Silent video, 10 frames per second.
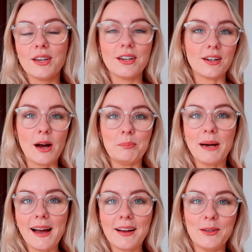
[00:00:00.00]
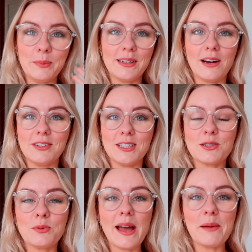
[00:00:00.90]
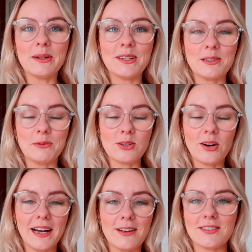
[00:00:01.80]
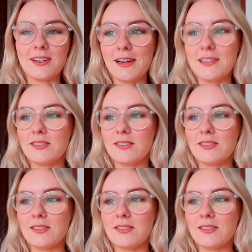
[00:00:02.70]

you could come back, you'd be covered in sweat because it was hot outside.